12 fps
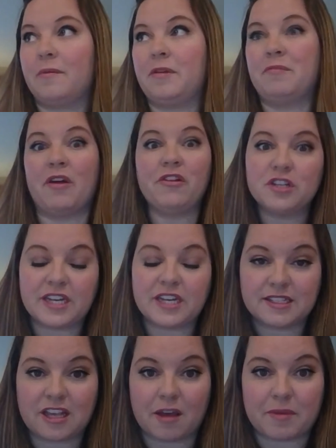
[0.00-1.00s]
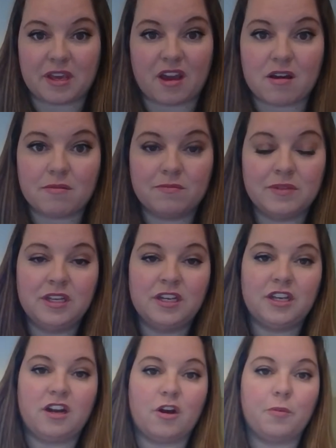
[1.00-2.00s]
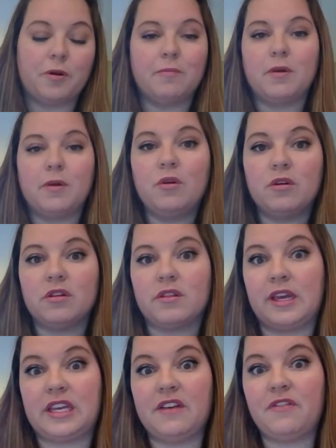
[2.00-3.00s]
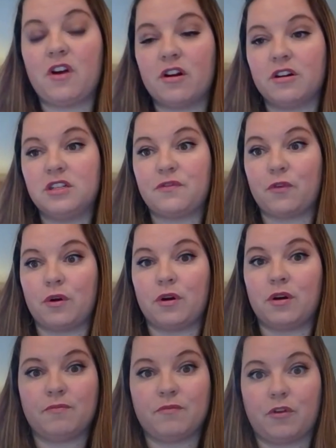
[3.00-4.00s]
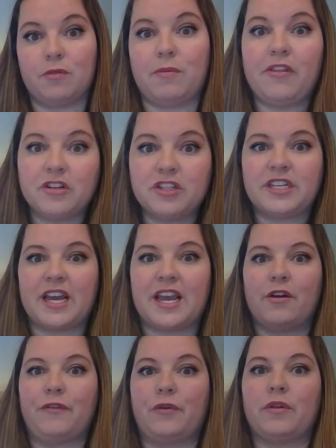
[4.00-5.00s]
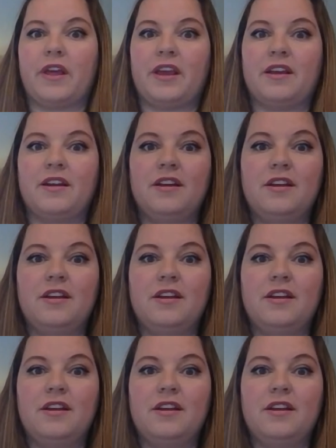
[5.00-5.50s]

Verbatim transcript: I mean, Mother's Day is coming up, you know, promote like gift cards for, for Mother's Day or for like,